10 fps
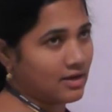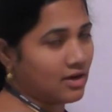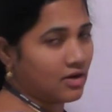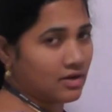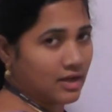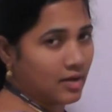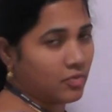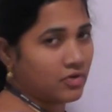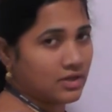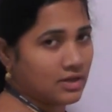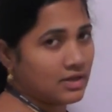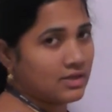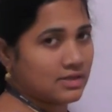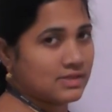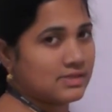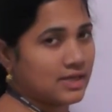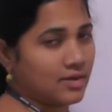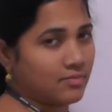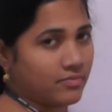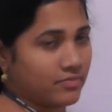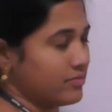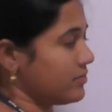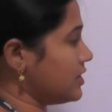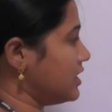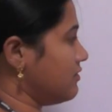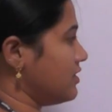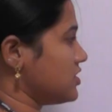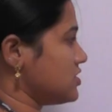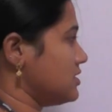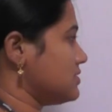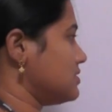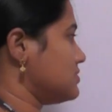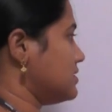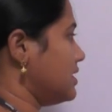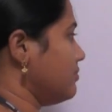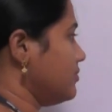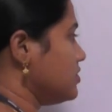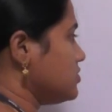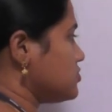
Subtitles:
are about the same. The deviation is the same.